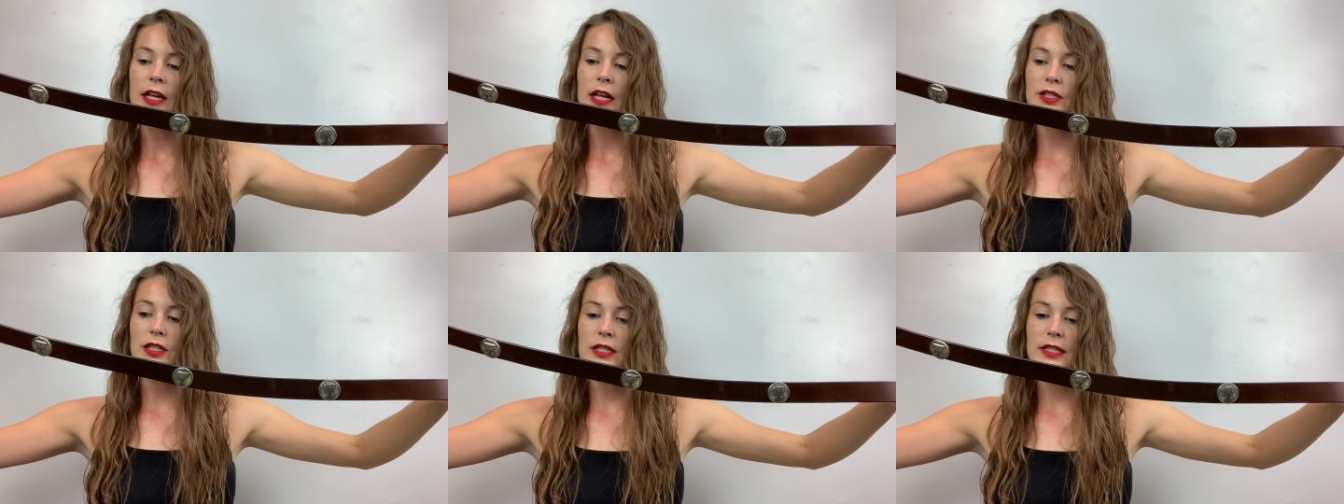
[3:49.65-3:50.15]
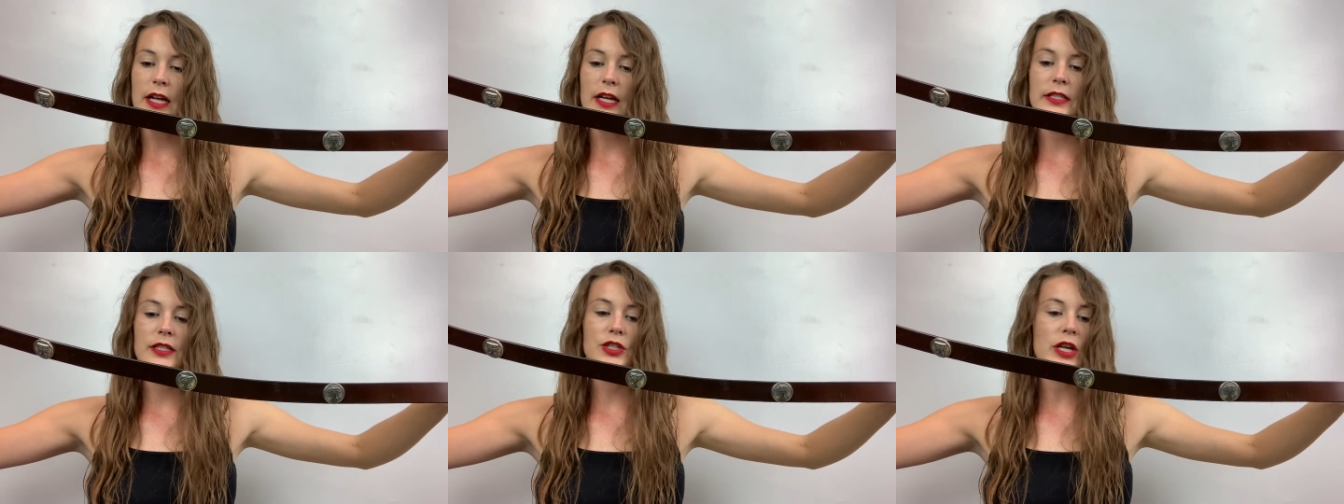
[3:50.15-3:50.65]
It just
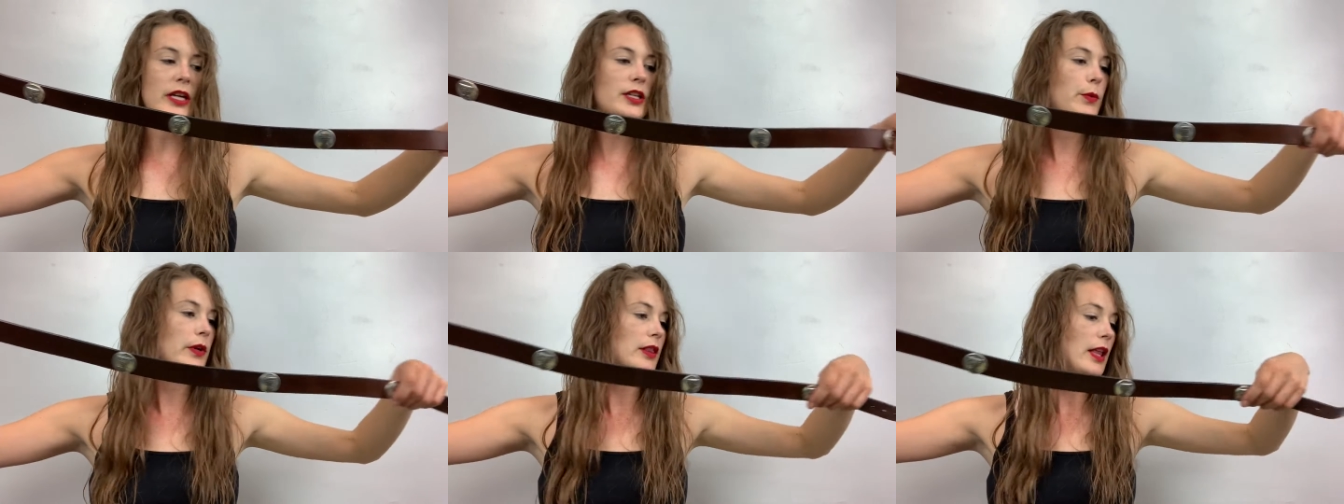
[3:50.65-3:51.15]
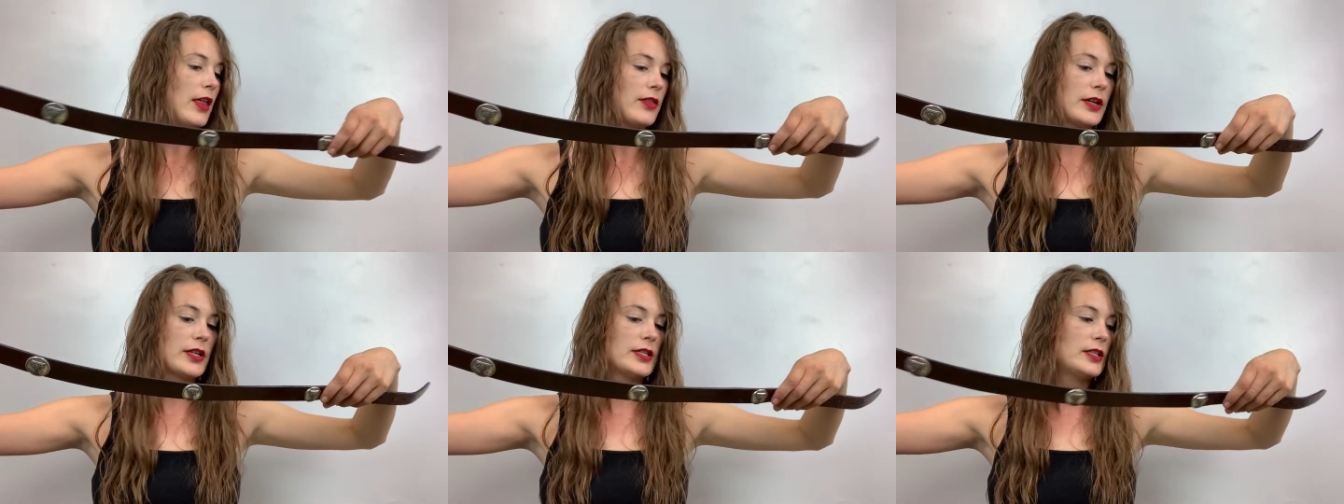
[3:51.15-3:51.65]
says genuine
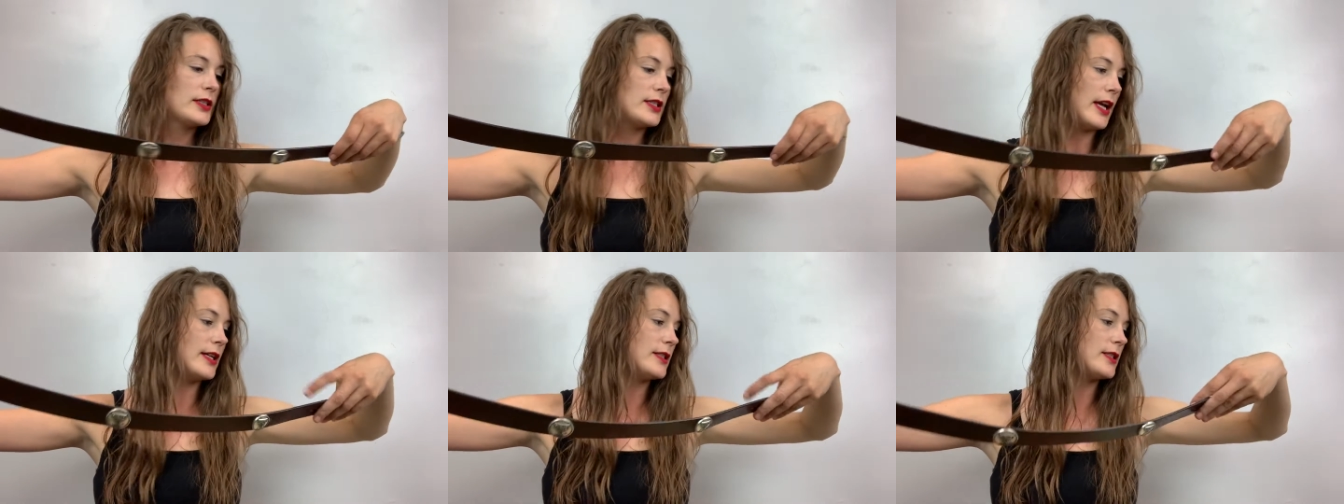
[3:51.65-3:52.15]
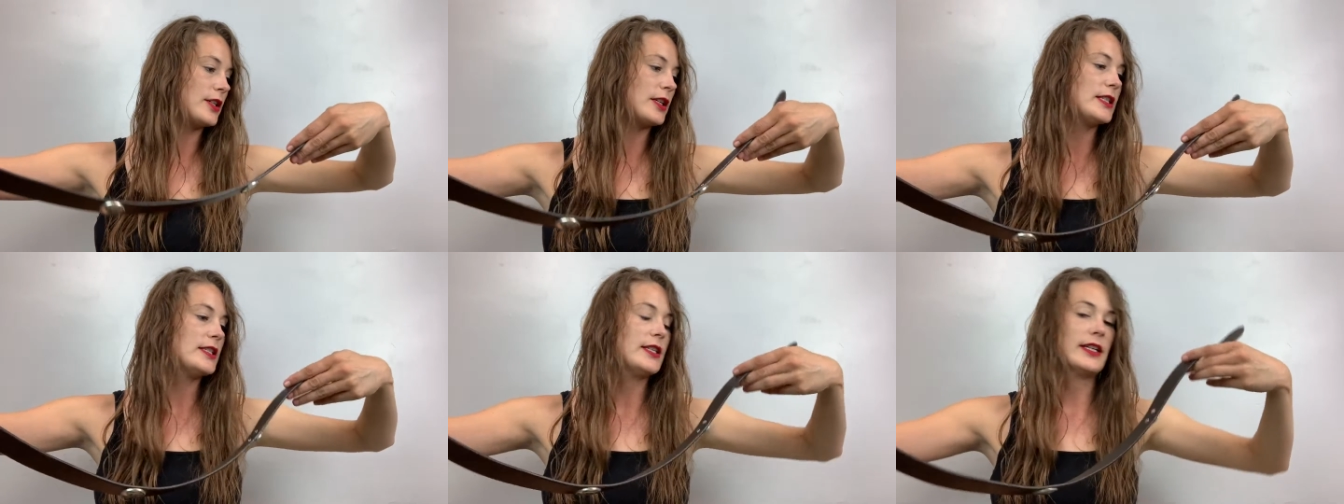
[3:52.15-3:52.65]
leather, size
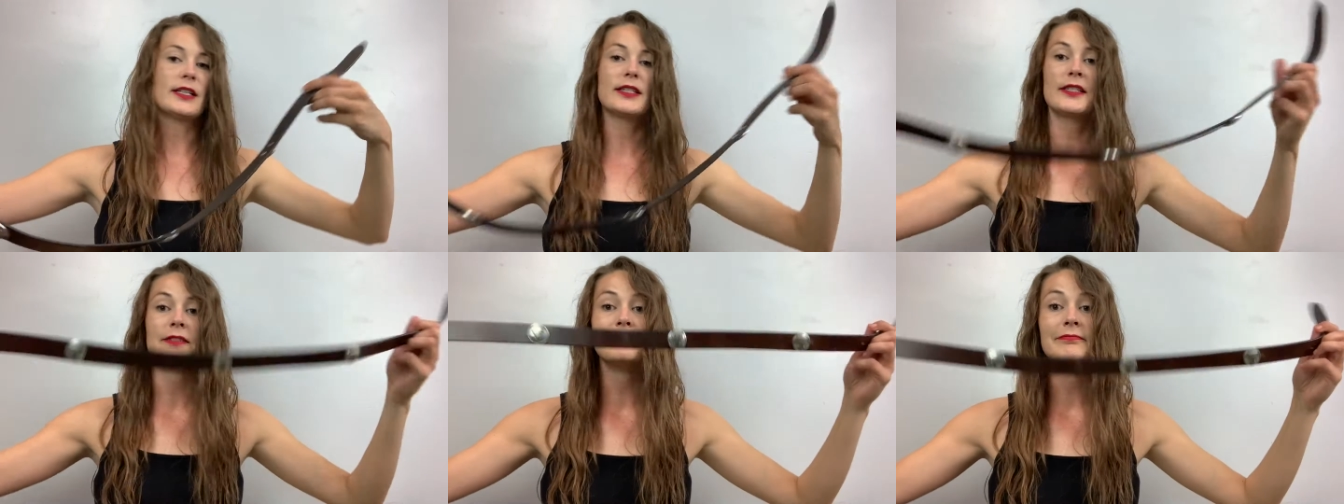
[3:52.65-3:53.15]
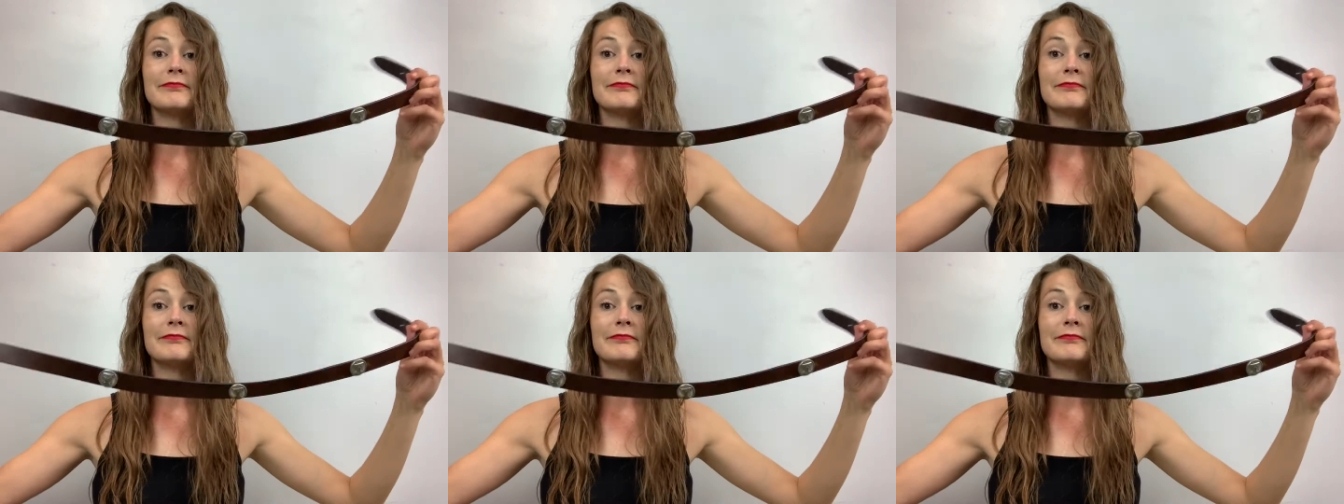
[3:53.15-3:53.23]
36.